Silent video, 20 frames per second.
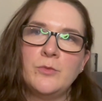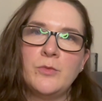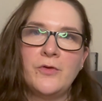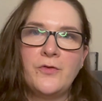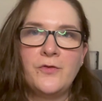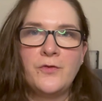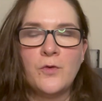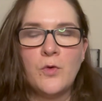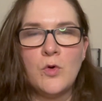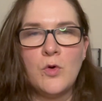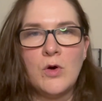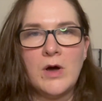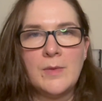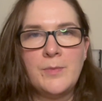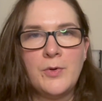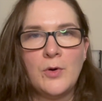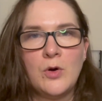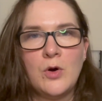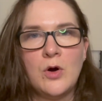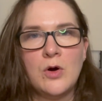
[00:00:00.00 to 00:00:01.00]
before I
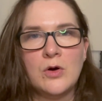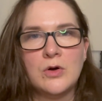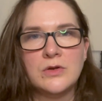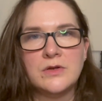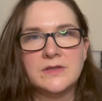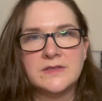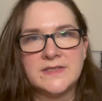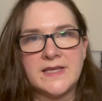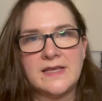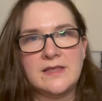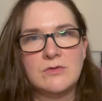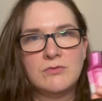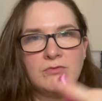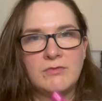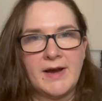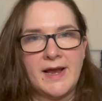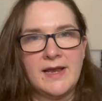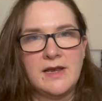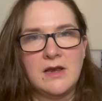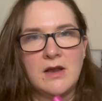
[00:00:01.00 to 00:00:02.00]
put on, say, the
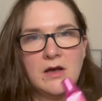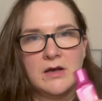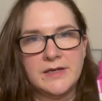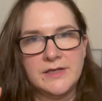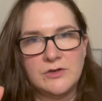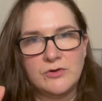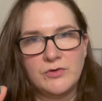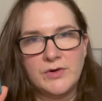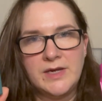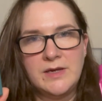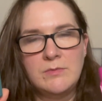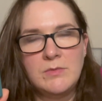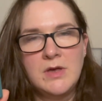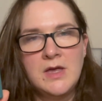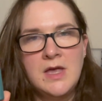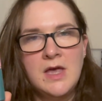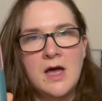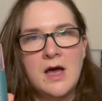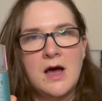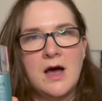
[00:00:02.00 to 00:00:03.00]
Ren eye cream
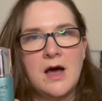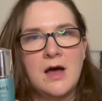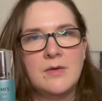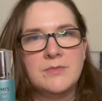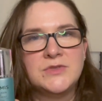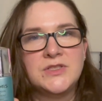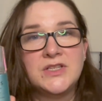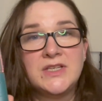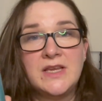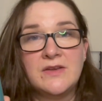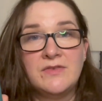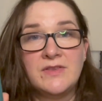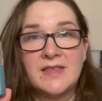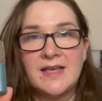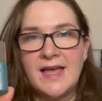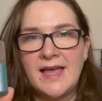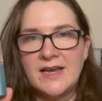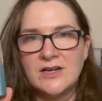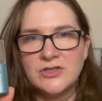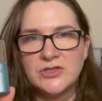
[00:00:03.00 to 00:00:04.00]
to give it
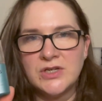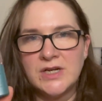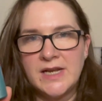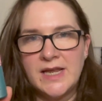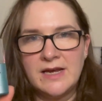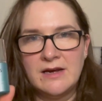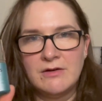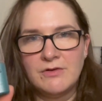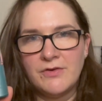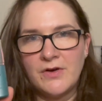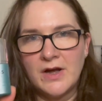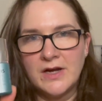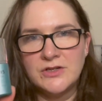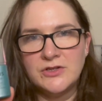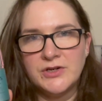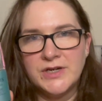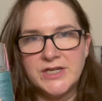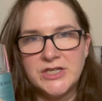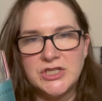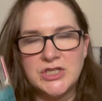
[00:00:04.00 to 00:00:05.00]
that extra layer of
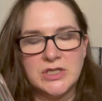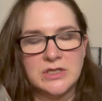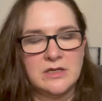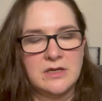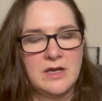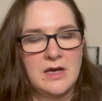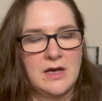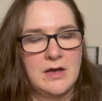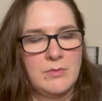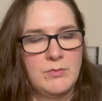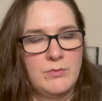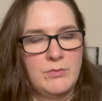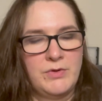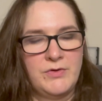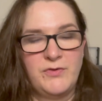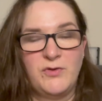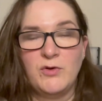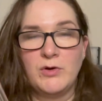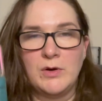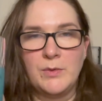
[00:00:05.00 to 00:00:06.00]
hydration
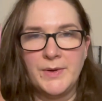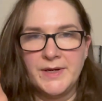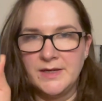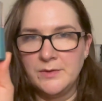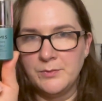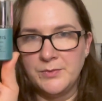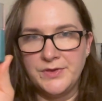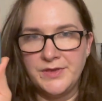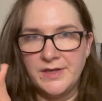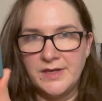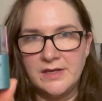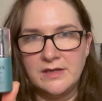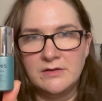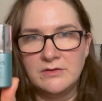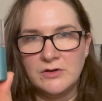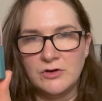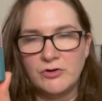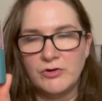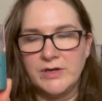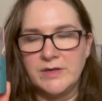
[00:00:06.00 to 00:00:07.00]
before I went in with
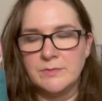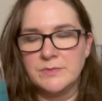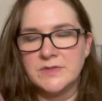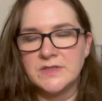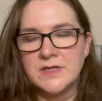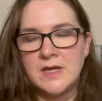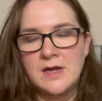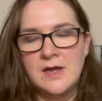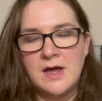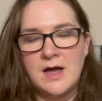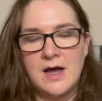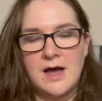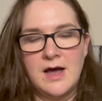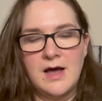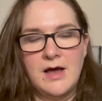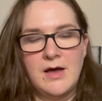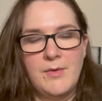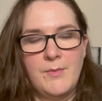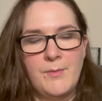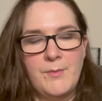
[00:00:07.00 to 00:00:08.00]
the creams.
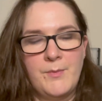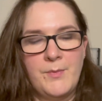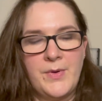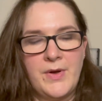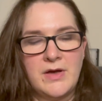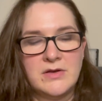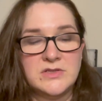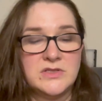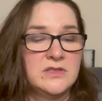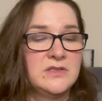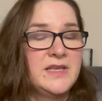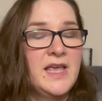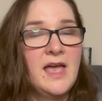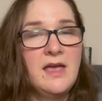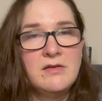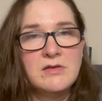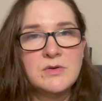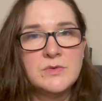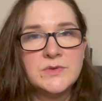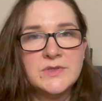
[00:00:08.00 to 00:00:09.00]
But yeah,
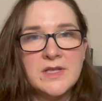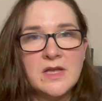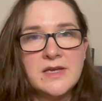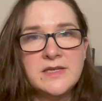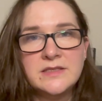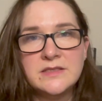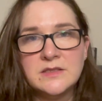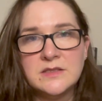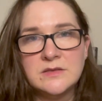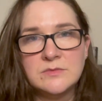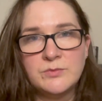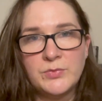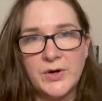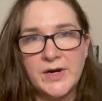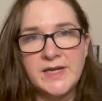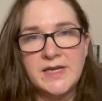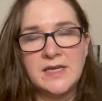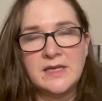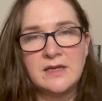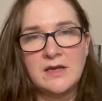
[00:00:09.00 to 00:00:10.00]
it was nice,
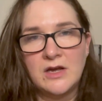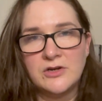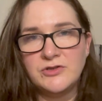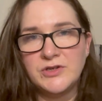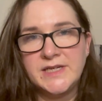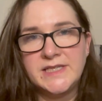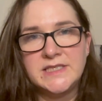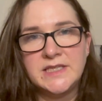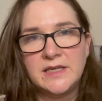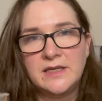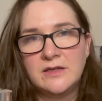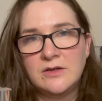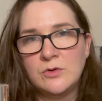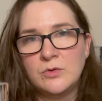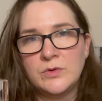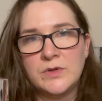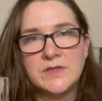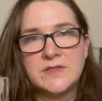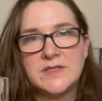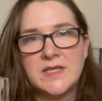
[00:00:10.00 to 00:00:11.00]
brightening, hydrating,
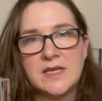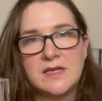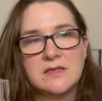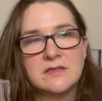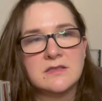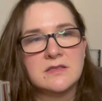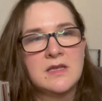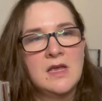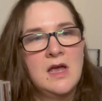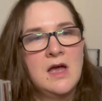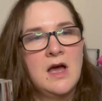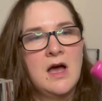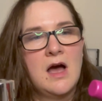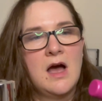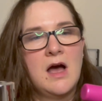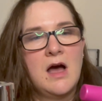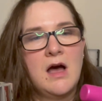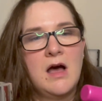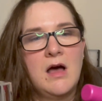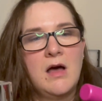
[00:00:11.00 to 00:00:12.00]
all those things.
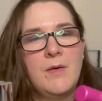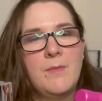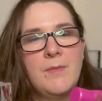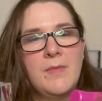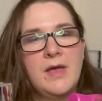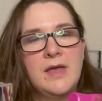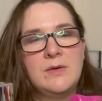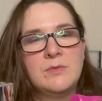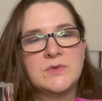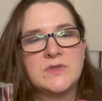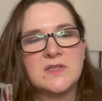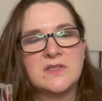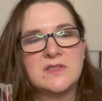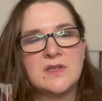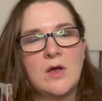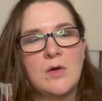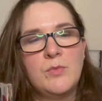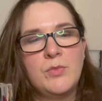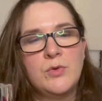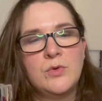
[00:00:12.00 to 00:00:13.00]
It was a
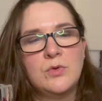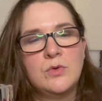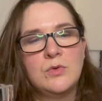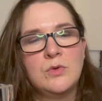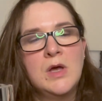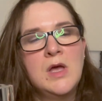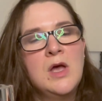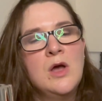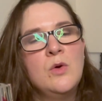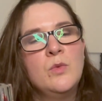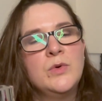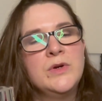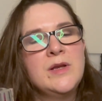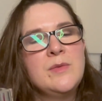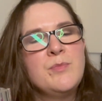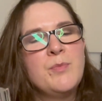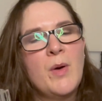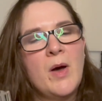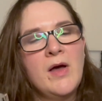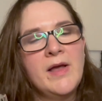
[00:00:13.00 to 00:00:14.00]
sample. Would I
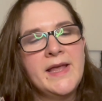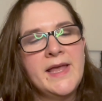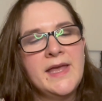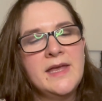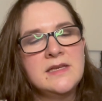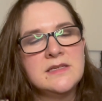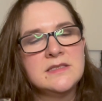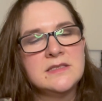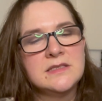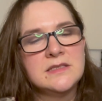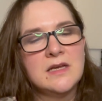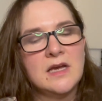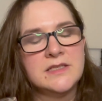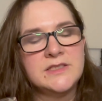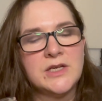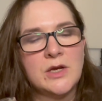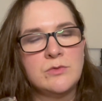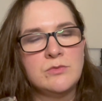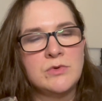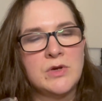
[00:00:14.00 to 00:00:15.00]
buy it? I
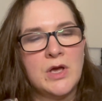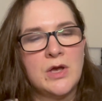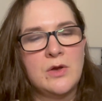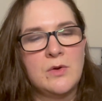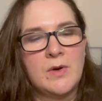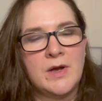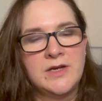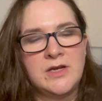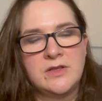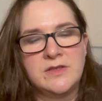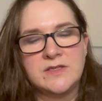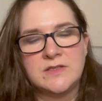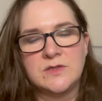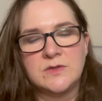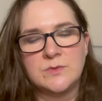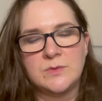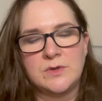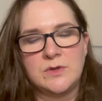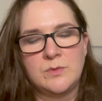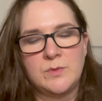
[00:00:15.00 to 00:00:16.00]
don't know. I know this
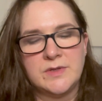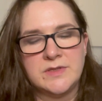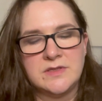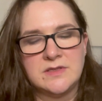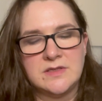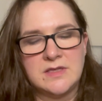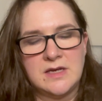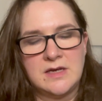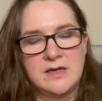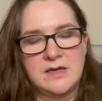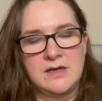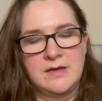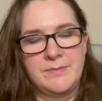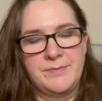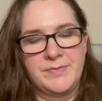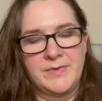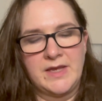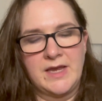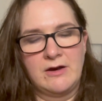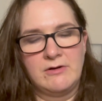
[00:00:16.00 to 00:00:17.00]
is one of the ones that
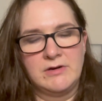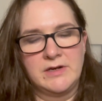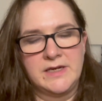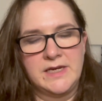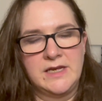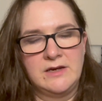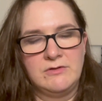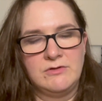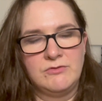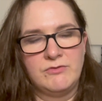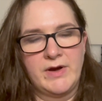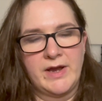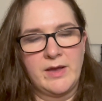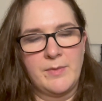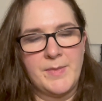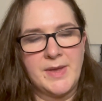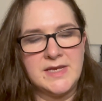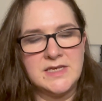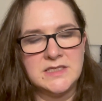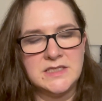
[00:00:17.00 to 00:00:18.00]
Caroline Heron
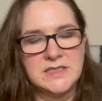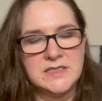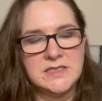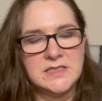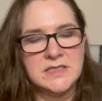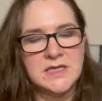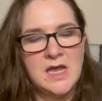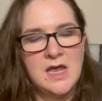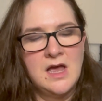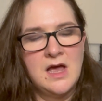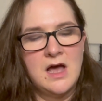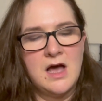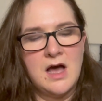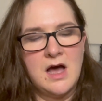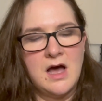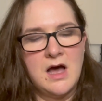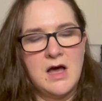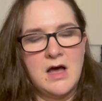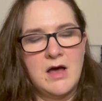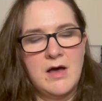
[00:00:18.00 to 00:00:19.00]
recommended,
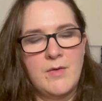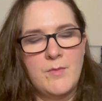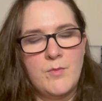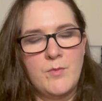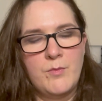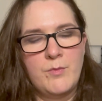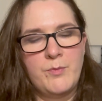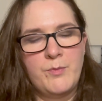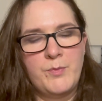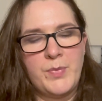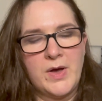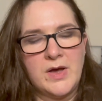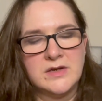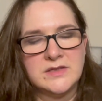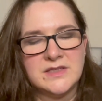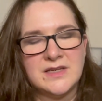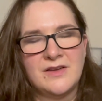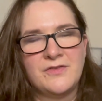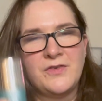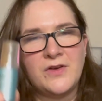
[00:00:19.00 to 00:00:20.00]

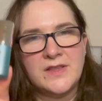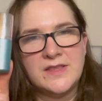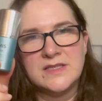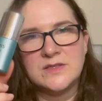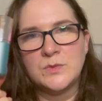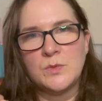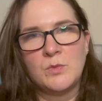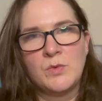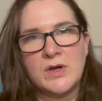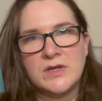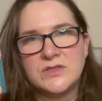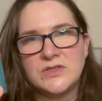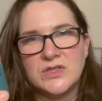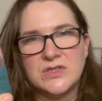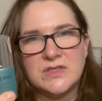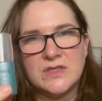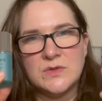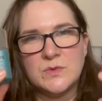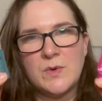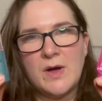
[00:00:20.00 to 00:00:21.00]
but I find this one works
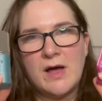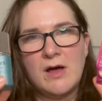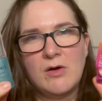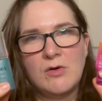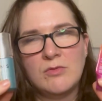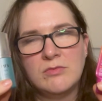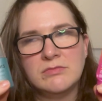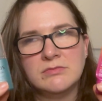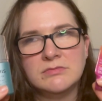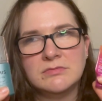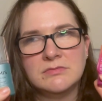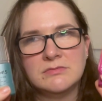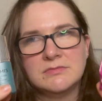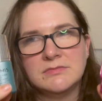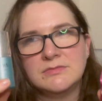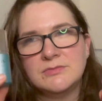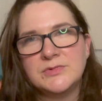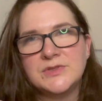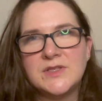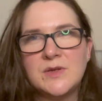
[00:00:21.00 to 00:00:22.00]
just as well.
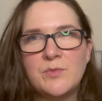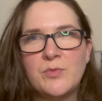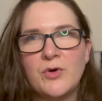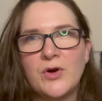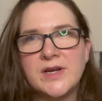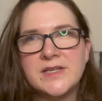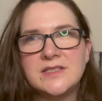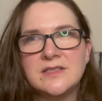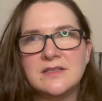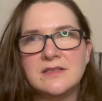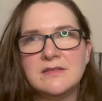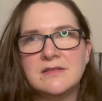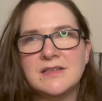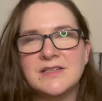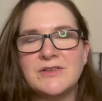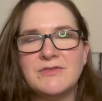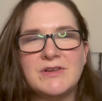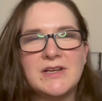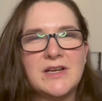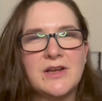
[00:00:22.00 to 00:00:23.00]
Is it Brighton? I
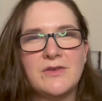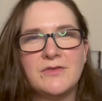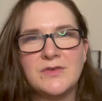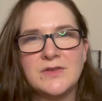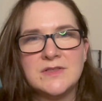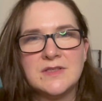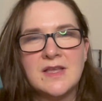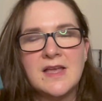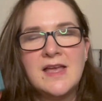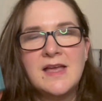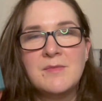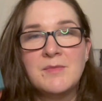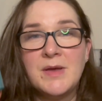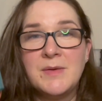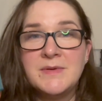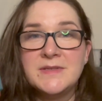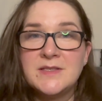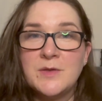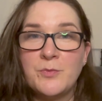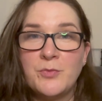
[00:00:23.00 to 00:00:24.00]
don't really know if it's,
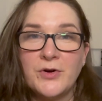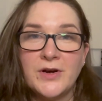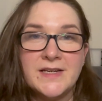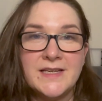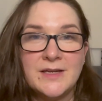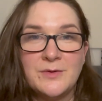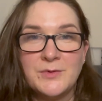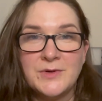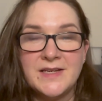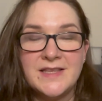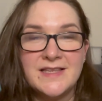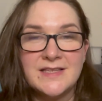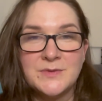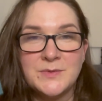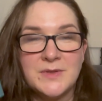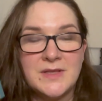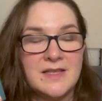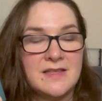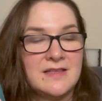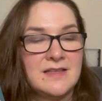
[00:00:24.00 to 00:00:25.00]
maybe it's the brightening one in this
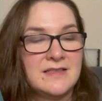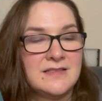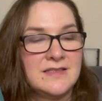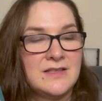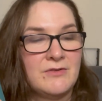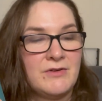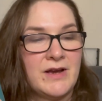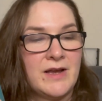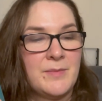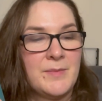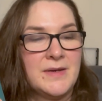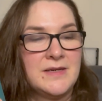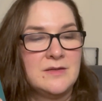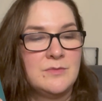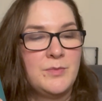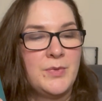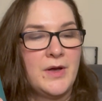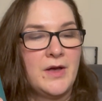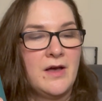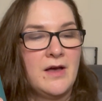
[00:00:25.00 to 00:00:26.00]
one that's the
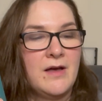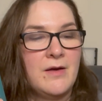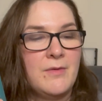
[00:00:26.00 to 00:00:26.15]
recommended, but